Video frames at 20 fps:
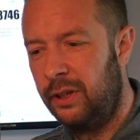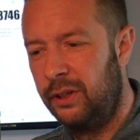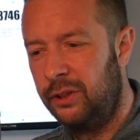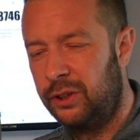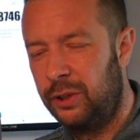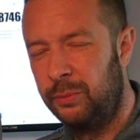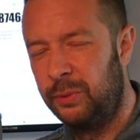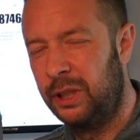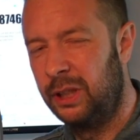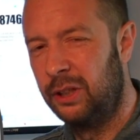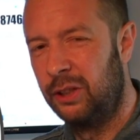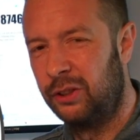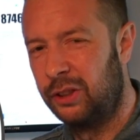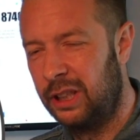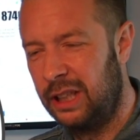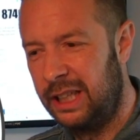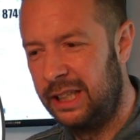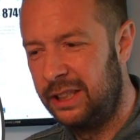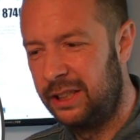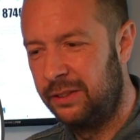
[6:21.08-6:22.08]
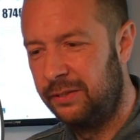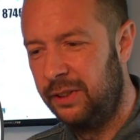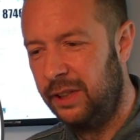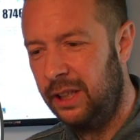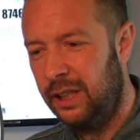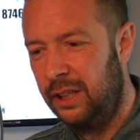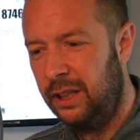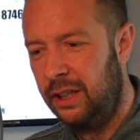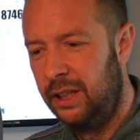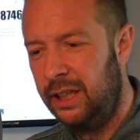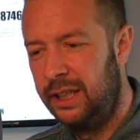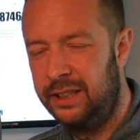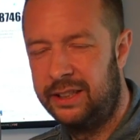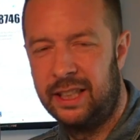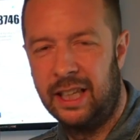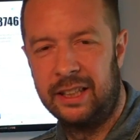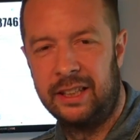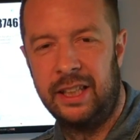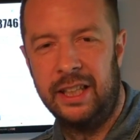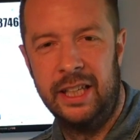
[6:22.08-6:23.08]
Something along the lines of, it's
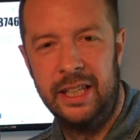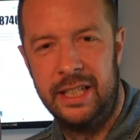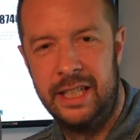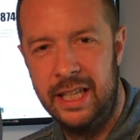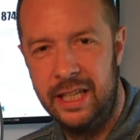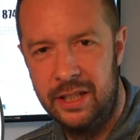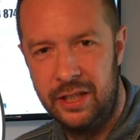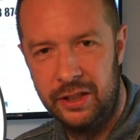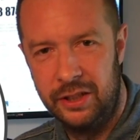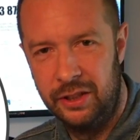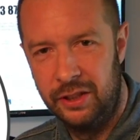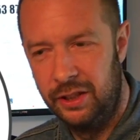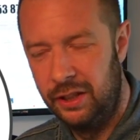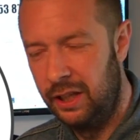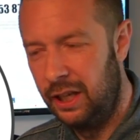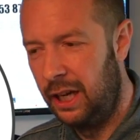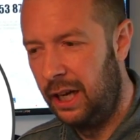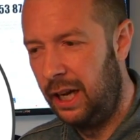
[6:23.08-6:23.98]
sad that he didn't